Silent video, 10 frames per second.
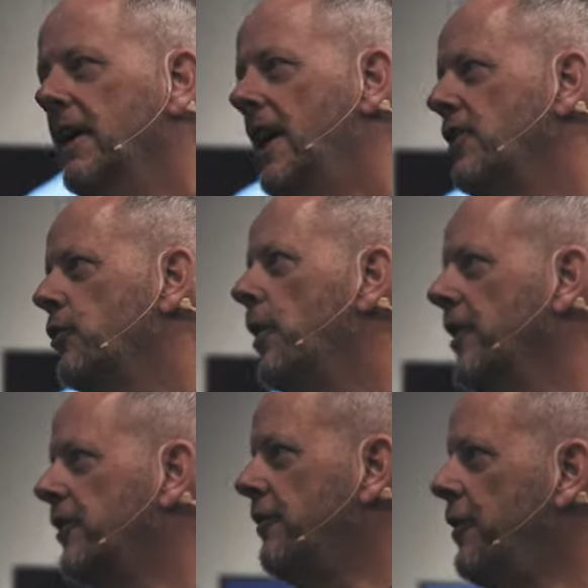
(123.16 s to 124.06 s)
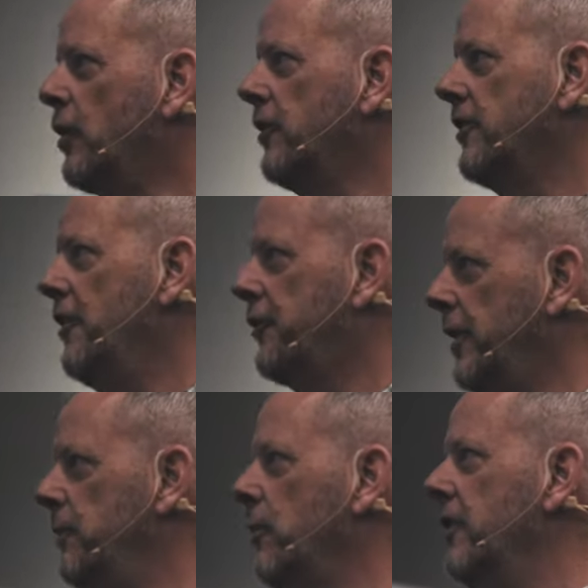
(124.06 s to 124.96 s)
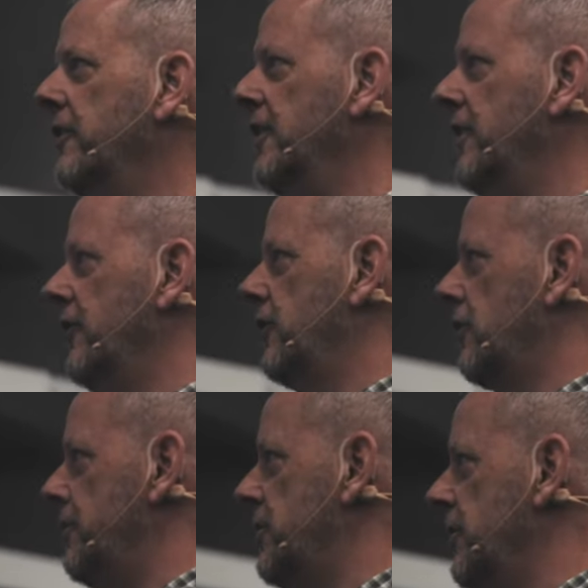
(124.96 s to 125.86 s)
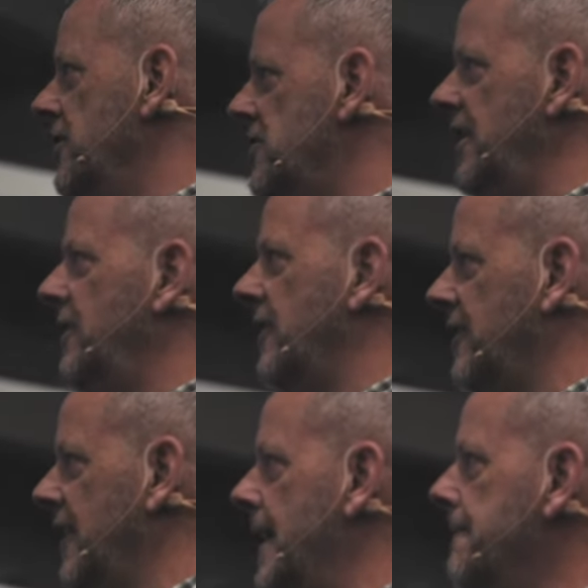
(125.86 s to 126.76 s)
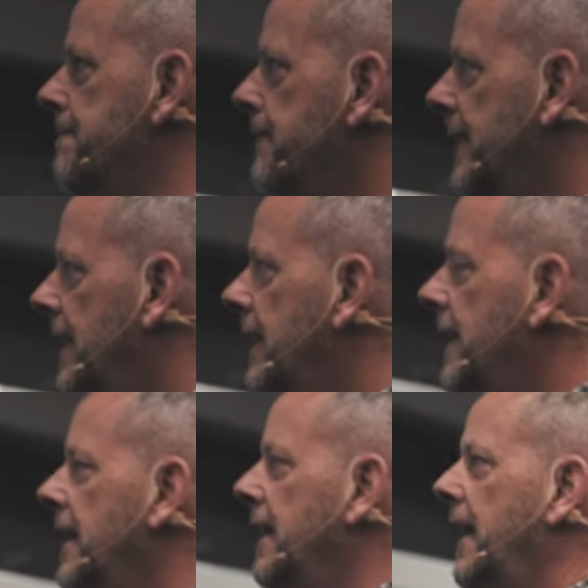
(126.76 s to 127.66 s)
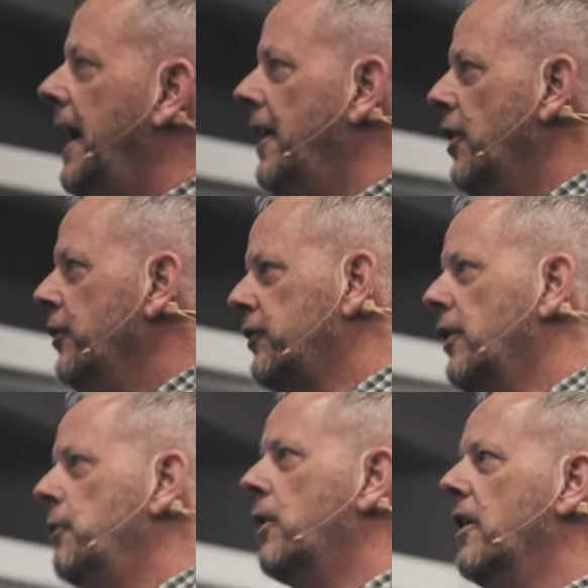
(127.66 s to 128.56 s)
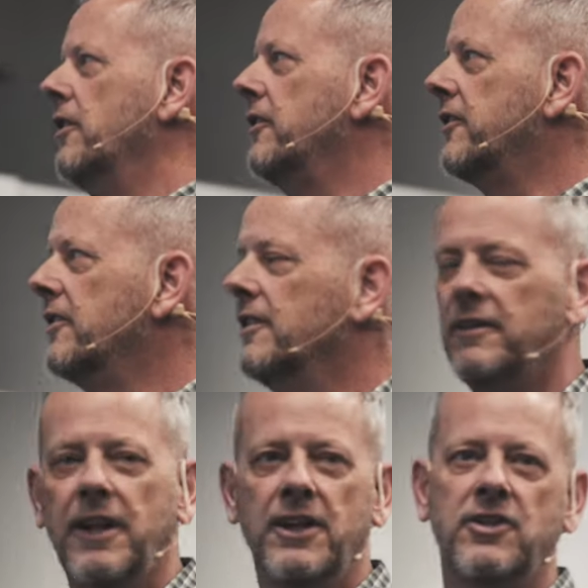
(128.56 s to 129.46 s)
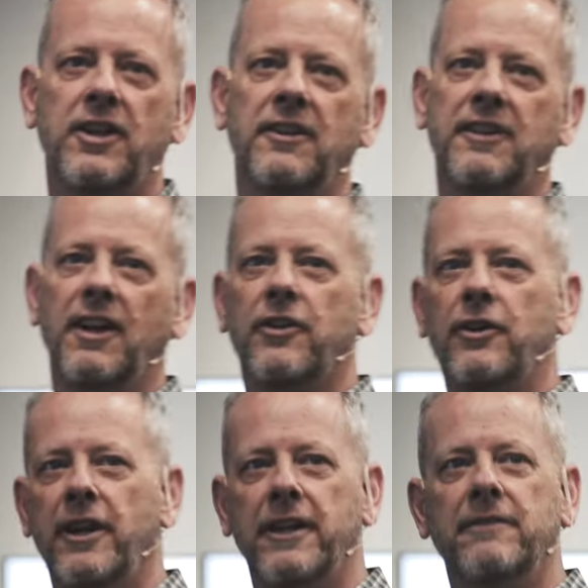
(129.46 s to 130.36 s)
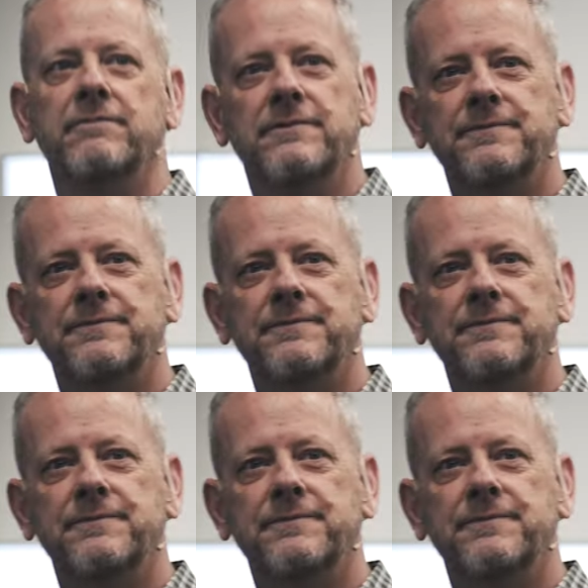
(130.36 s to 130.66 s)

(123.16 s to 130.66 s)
I just want us to focus on three words in this scripture that Jesus said. And those three words, as you can tell, they're in